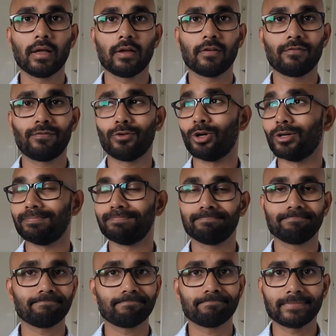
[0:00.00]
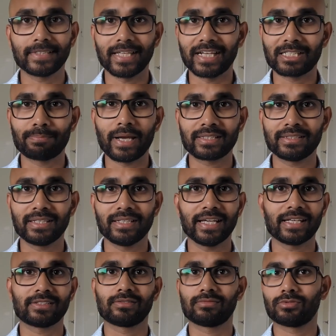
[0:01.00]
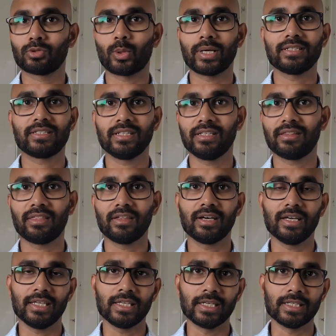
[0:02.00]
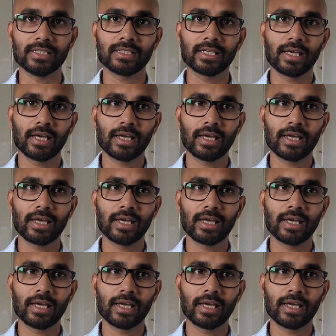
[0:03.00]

for the expected next 20, 30 years,